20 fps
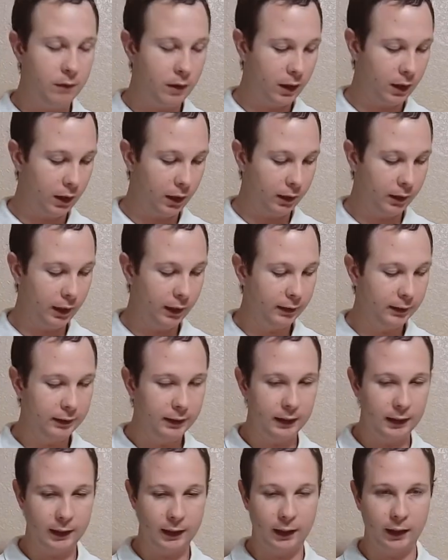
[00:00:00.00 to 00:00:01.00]

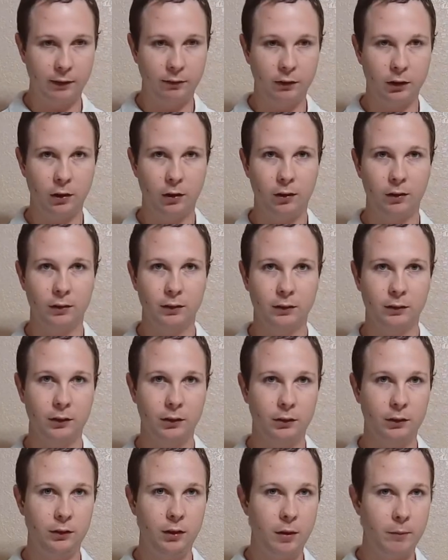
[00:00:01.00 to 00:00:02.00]
Nexia, I've called
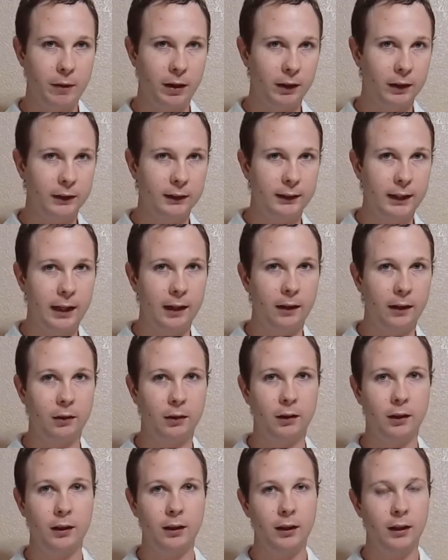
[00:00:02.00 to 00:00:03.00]
American
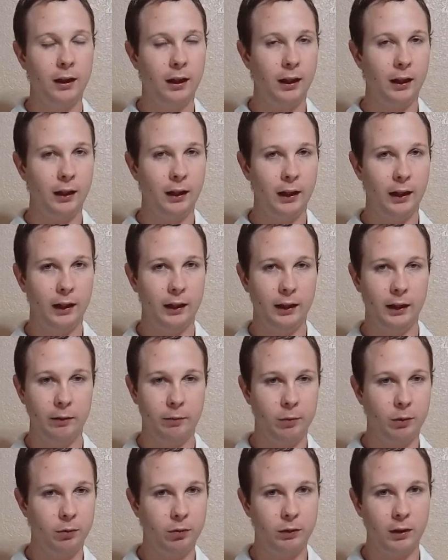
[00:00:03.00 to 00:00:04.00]
Standard, and they
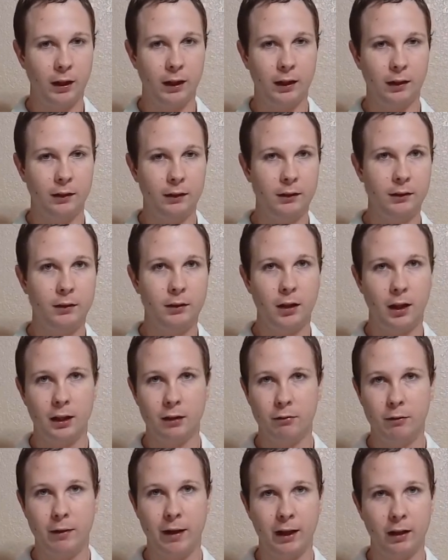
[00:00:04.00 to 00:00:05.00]
both kind of
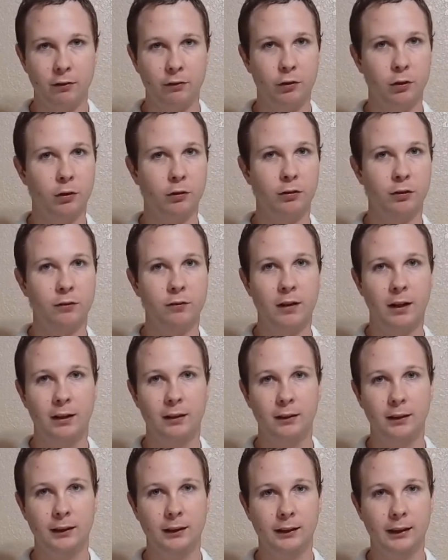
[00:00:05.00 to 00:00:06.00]
tossed me back and forth and
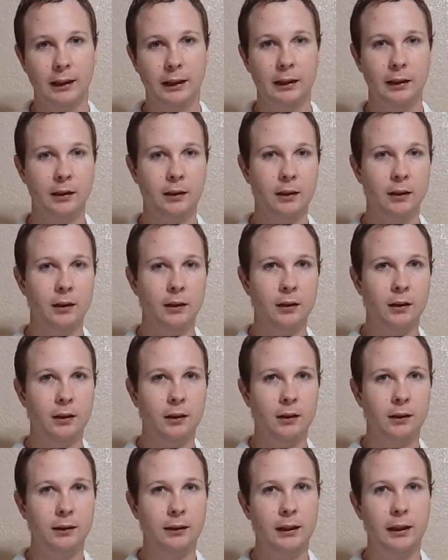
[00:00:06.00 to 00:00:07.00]
finally said,
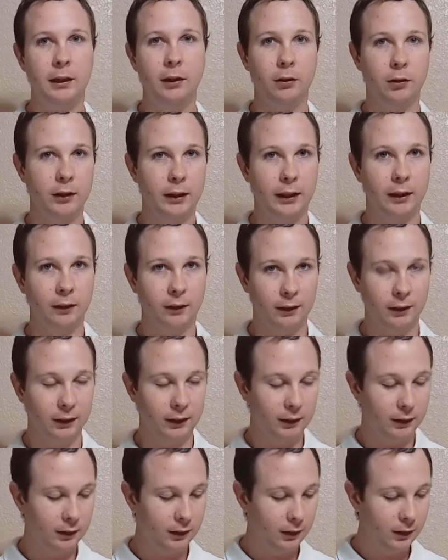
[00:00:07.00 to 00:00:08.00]
see your
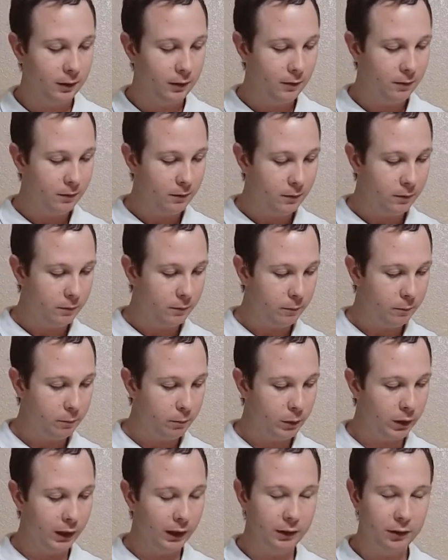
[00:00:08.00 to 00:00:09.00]
dealer.
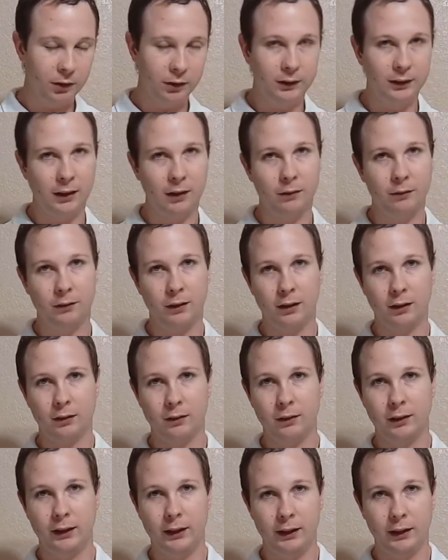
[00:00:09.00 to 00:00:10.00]
But it turns out,
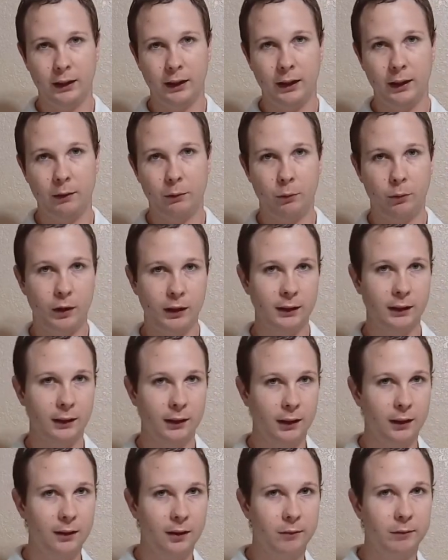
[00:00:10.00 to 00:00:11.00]
luckily, it wasn't
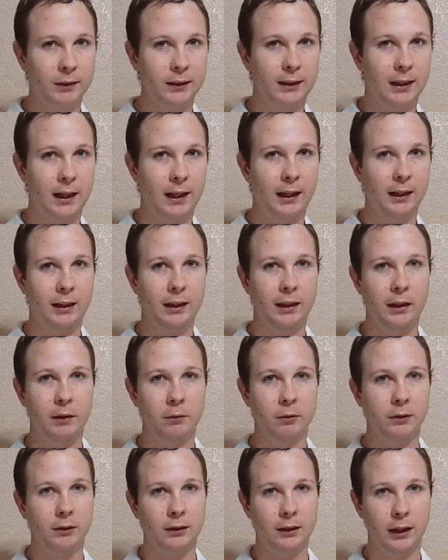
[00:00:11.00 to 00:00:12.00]
the thermostat, it
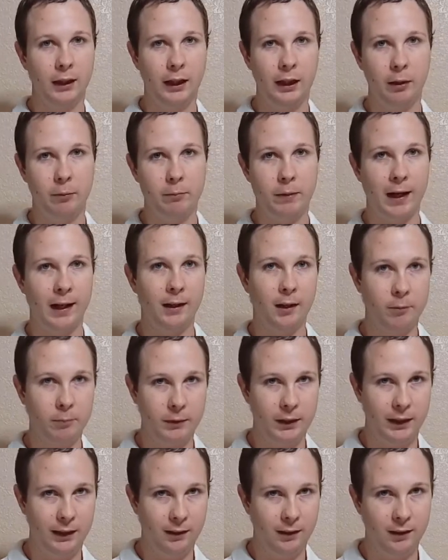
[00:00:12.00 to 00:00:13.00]
was a bad
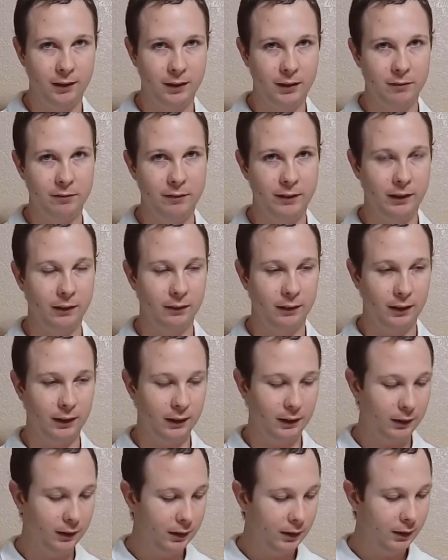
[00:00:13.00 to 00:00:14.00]
update on the
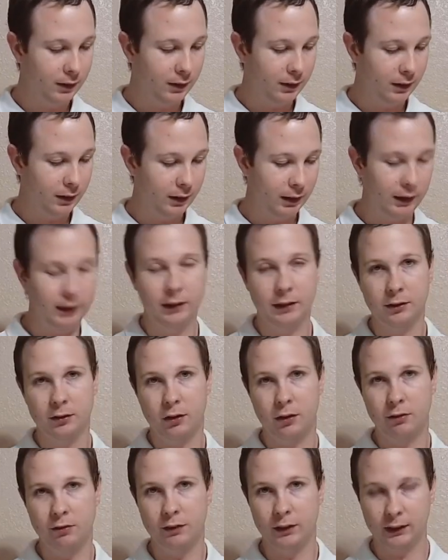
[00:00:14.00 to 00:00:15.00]
Vera, and it's
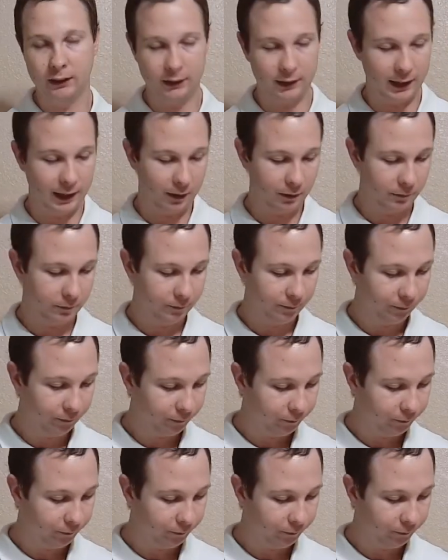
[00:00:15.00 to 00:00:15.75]
all fixed now.